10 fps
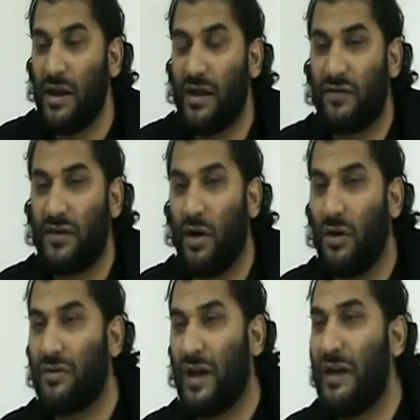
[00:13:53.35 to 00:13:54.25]
If you
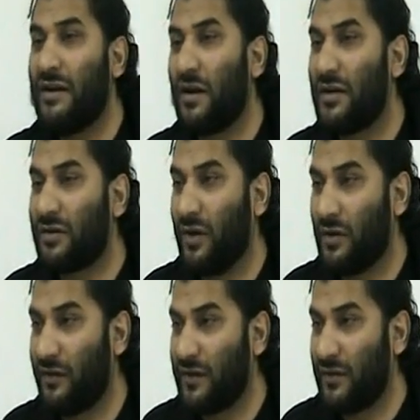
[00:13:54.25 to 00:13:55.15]
go to any country on
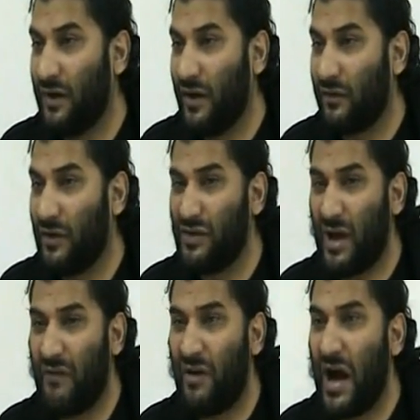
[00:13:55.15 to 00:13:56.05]
the face of the earth where you
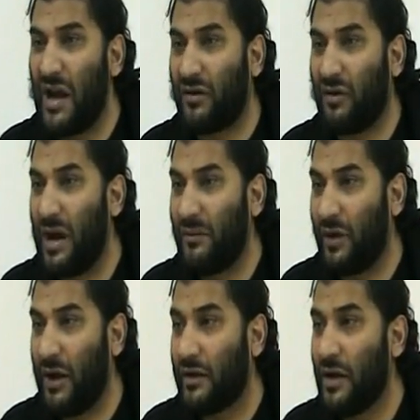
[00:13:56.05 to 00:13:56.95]
have high crime
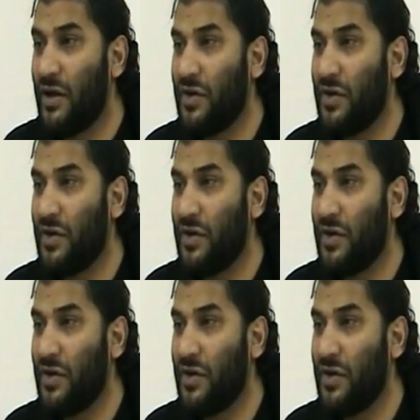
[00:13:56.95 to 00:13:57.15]
rate,